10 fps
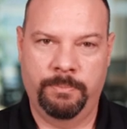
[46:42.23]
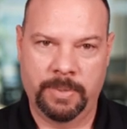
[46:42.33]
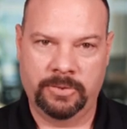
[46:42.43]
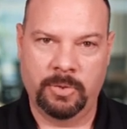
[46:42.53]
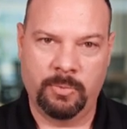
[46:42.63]

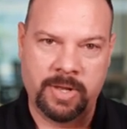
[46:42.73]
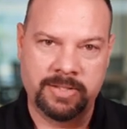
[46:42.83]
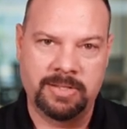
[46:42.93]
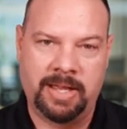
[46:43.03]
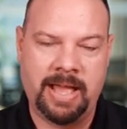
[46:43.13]
But the ones
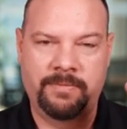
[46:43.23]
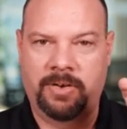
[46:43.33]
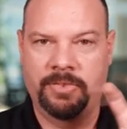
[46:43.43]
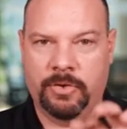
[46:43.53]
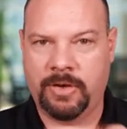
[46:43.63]
I have on
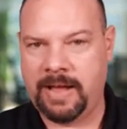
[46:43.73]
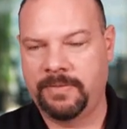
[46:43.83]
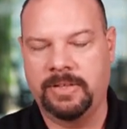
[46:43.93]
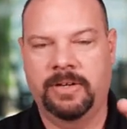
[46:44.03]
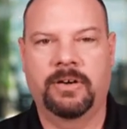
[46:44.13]
the graphic
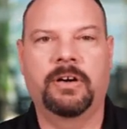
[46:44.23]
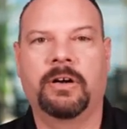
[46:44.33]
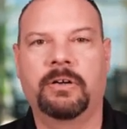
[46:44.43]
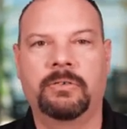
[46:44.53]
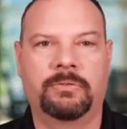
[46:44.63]
there are
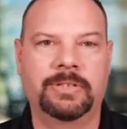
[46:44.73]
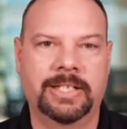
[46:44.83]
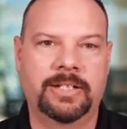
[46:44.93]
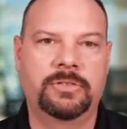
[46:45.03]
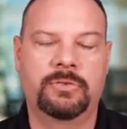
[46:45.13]
all
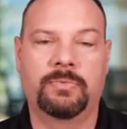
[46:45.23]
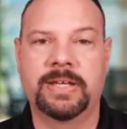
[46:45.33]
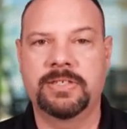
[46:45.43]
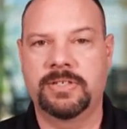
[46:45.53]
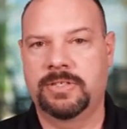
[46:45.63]
related to
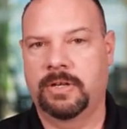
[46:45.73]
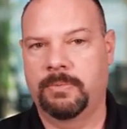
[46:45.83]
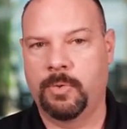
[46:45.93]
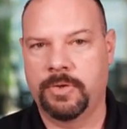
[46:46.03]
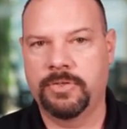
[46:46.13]
risks that are
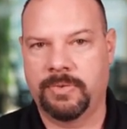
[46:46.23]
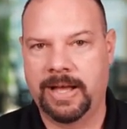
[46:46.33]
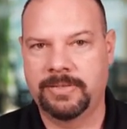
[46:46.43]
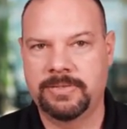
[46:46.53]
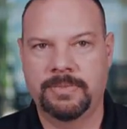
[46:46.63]
more
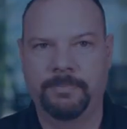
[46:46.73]
threats.